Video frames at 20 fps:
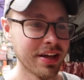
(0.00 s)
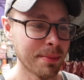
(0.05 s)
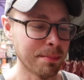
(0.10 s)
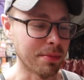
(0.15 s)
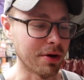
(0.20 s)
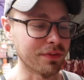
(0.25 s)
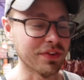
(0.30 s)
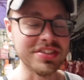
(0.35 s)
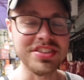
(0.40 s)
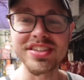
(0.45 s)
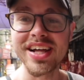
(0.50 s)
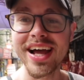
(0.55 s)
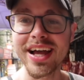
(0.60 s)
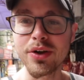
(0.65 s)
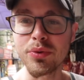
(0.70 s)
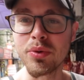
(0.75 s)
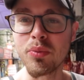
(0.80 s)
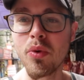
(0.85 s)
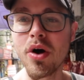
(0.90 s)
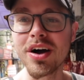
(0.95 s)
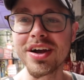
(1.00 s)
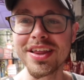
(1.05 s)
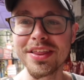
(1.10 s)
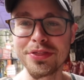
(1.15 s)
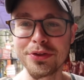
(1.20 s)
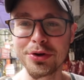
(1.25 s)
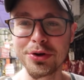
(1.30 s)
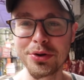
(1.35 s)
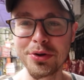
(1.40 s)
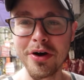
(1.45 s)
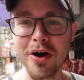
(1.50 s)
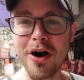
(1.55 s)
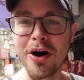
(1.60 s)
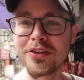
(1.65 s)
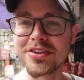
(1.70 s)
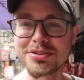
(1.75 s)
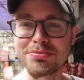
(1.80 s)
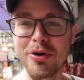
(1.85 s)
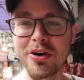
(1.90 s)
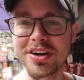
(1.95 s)
Perfect snack when walking through all
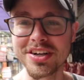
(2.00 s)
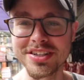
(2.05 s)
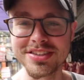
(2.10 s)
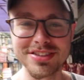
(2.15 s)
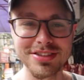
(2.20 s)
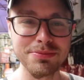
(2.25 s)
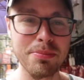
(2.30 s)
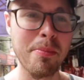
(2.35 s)
these markets.